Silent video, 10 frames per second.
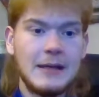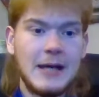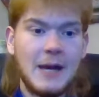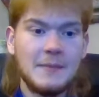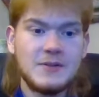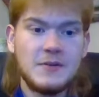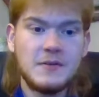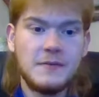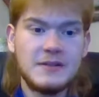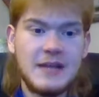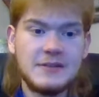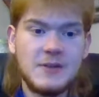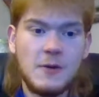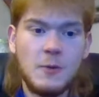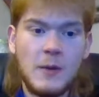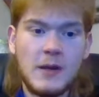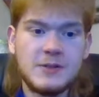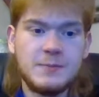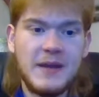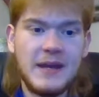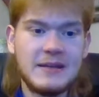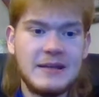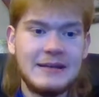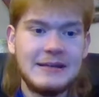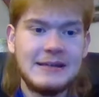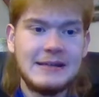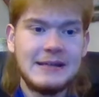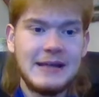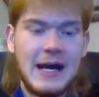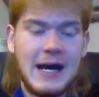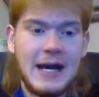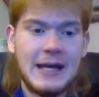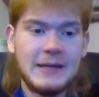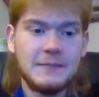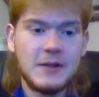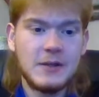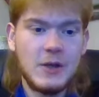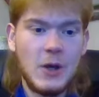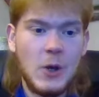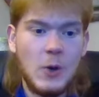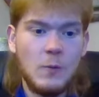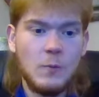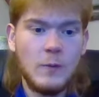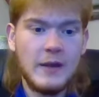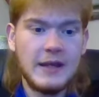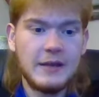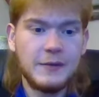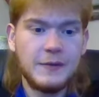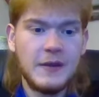In terms of a Daytona winners pick, I am going to go with,